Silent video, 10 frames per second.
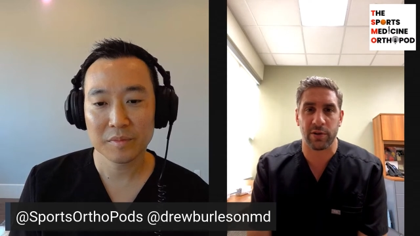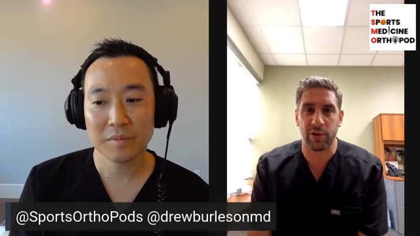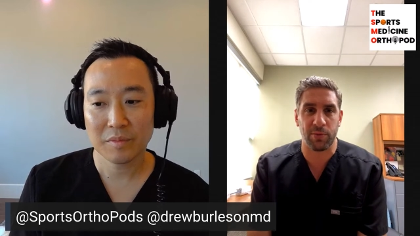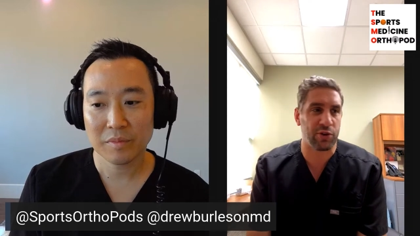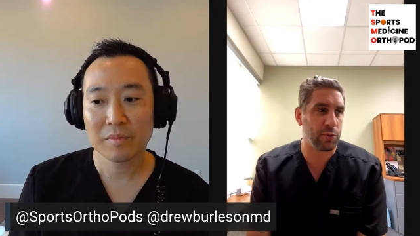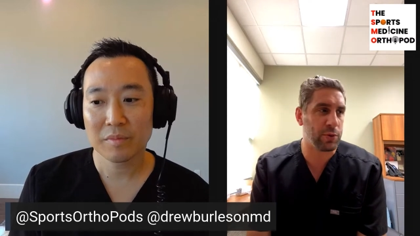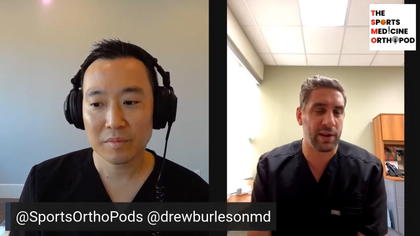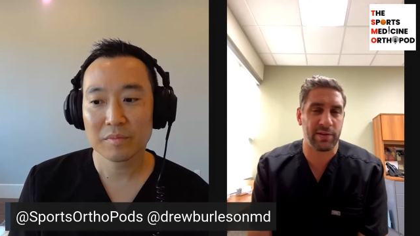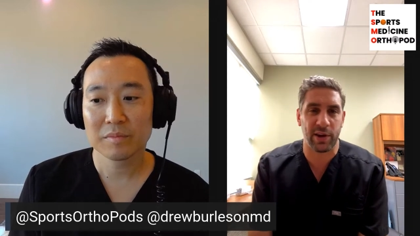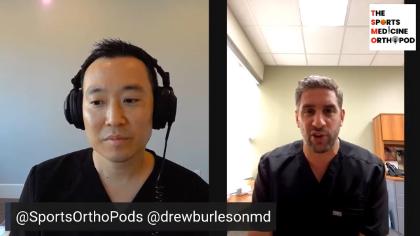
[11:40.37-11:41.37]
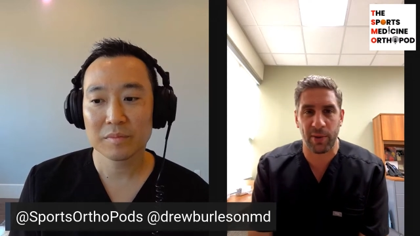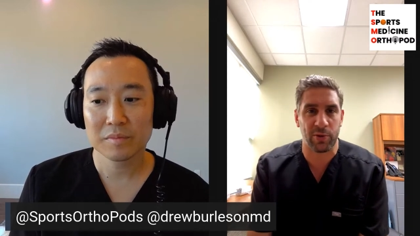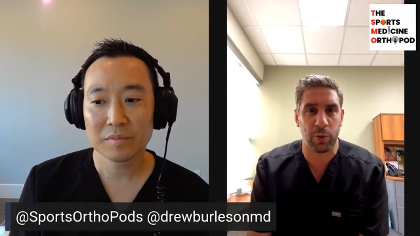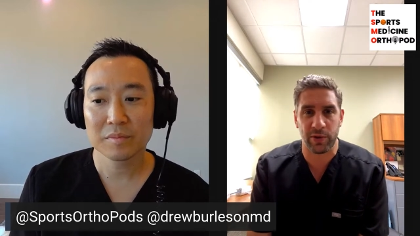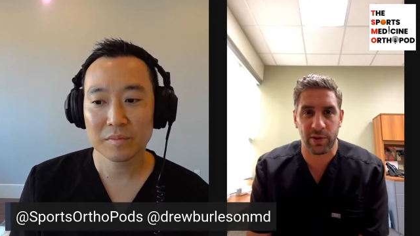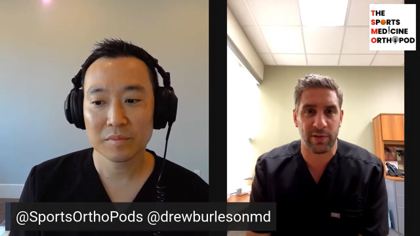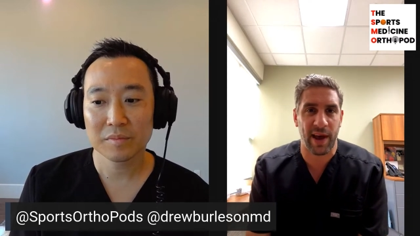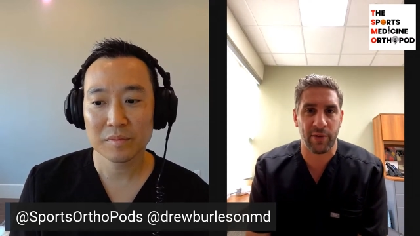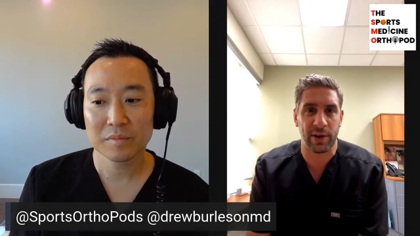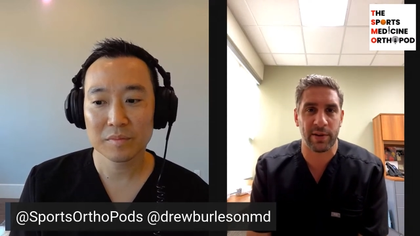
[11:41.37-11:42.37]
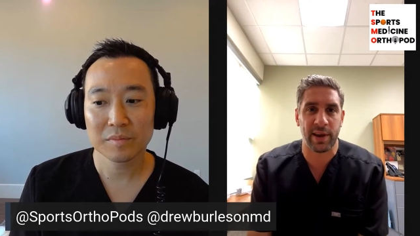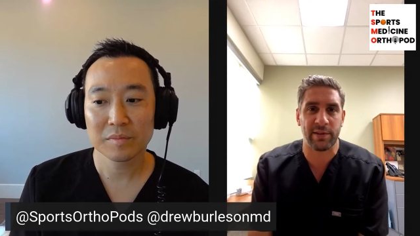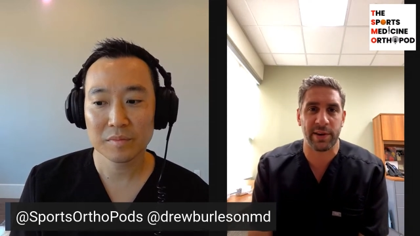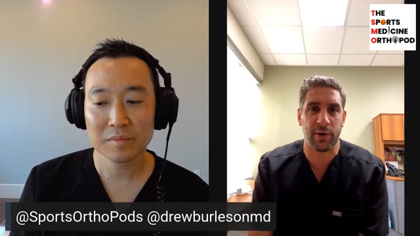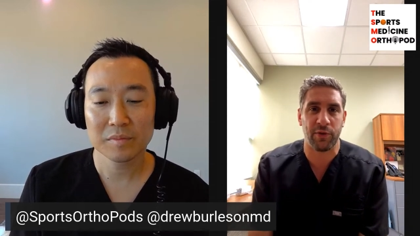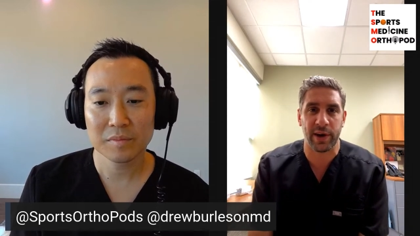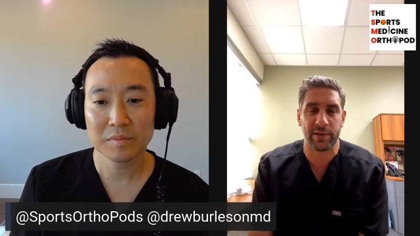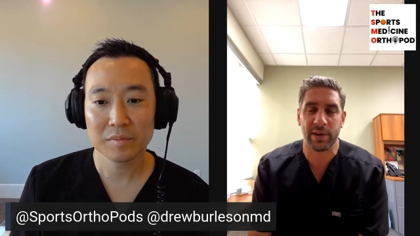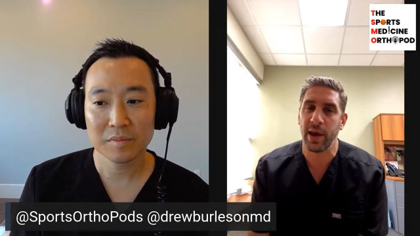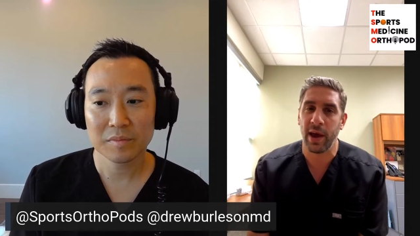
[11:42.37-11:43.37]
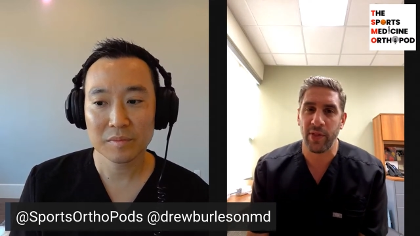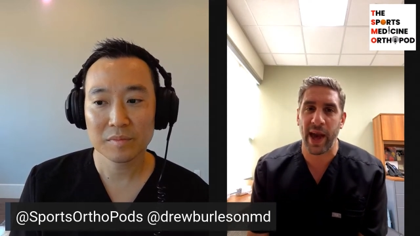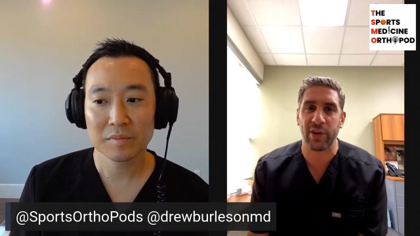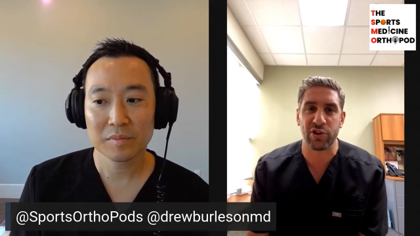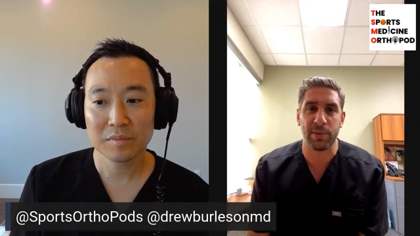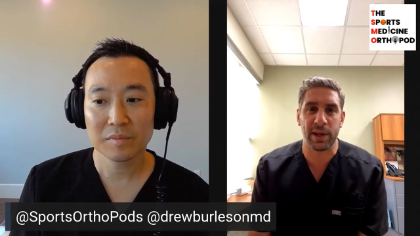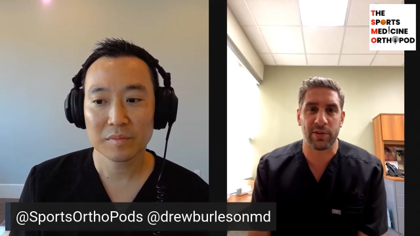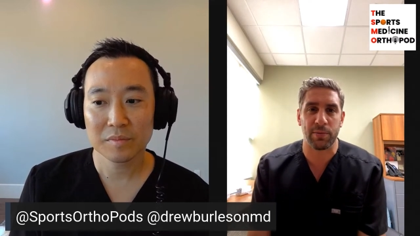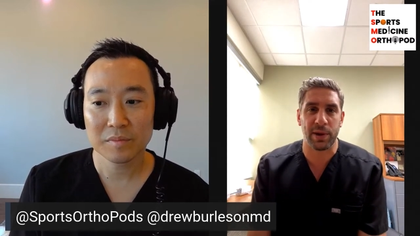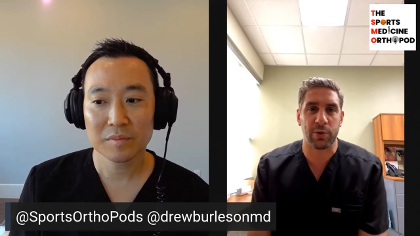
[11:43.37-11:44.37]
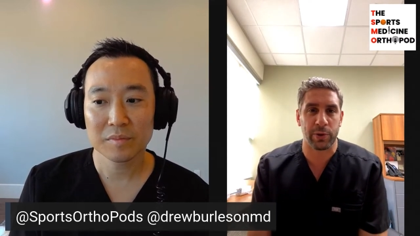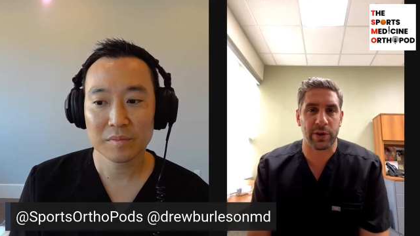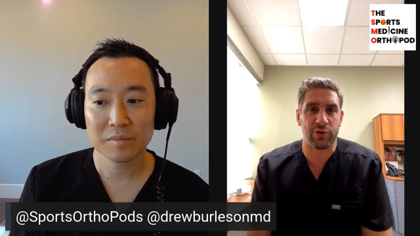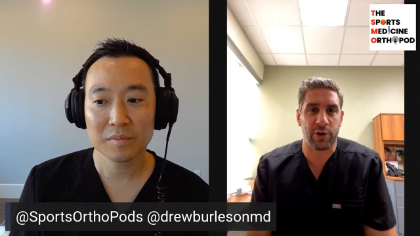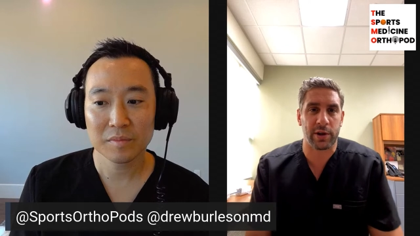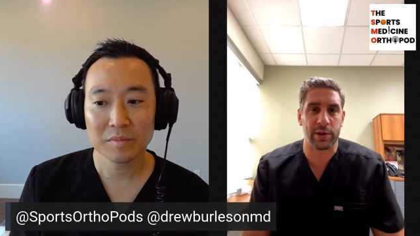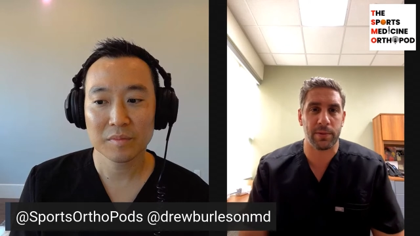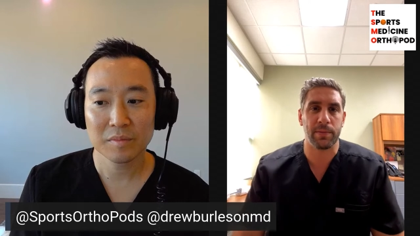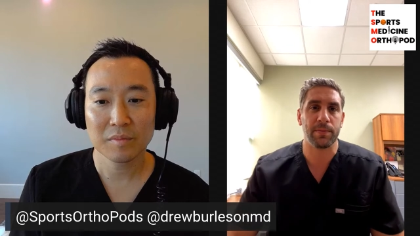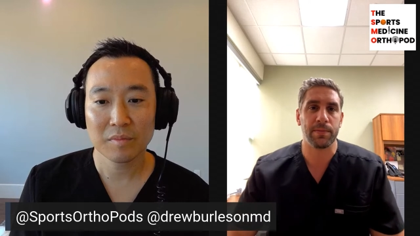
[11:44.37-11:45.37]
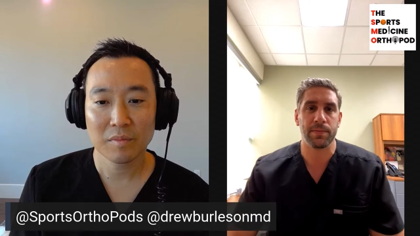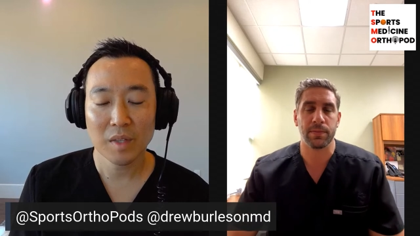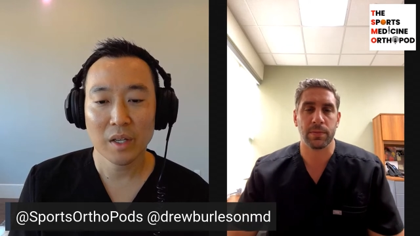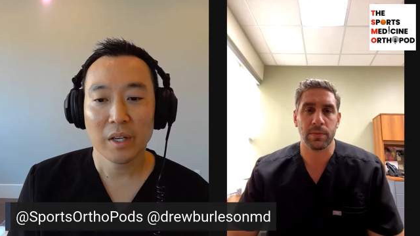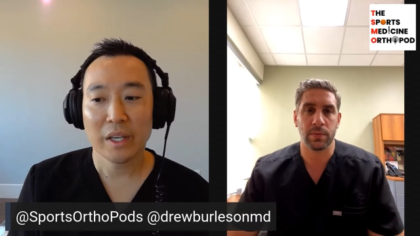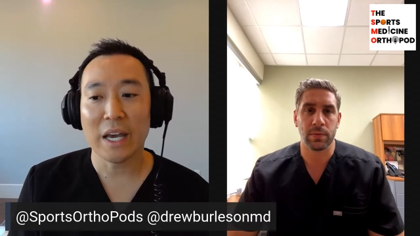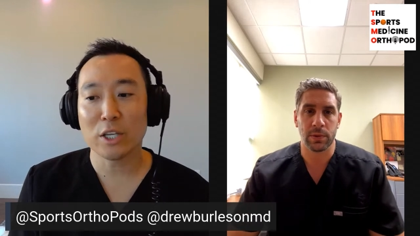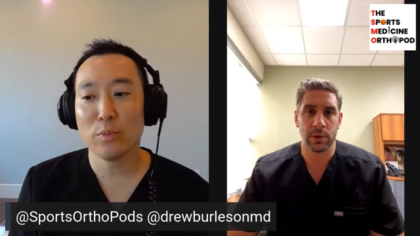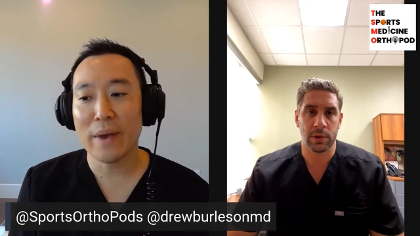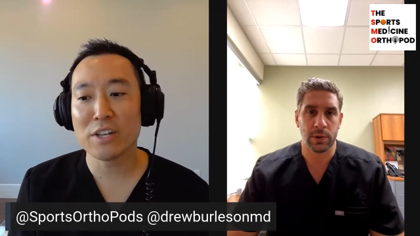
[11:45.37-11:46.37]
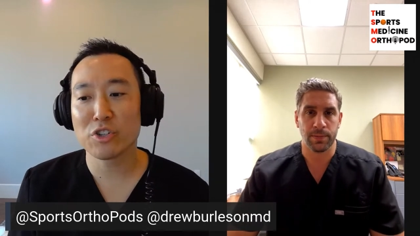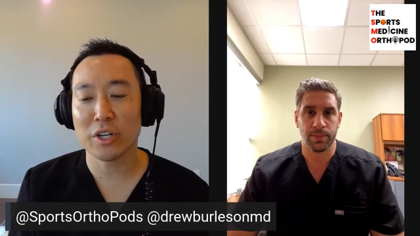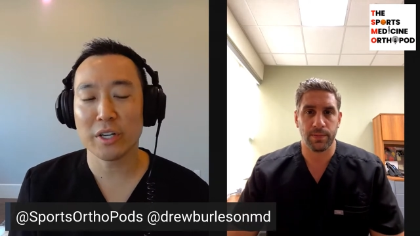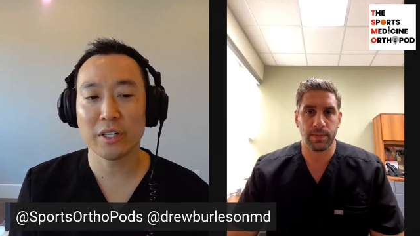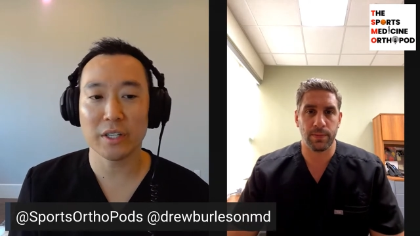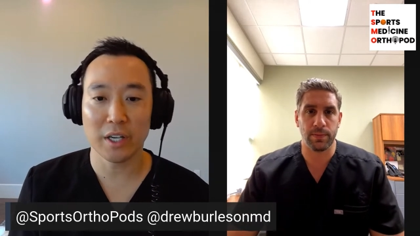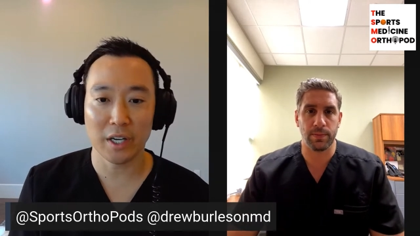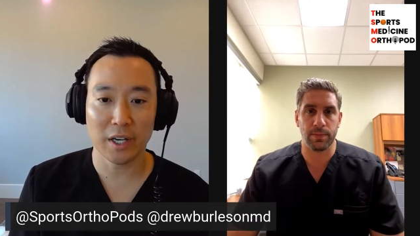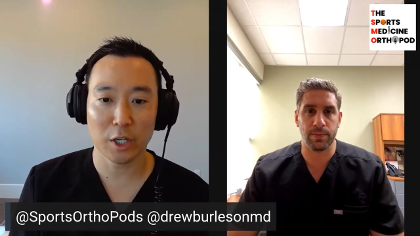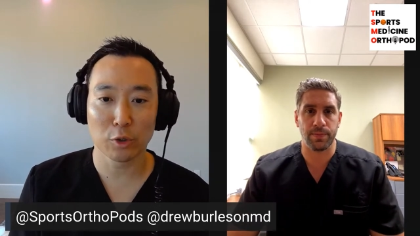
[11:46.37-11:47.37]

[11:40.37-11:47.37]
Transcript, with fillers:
Speaker 1: it So I'm sure when they say Jameis Winston is having his ACL fixed, they actually mean it's being reconstructed.
Speaker 2: Yeah, you mentioned a, a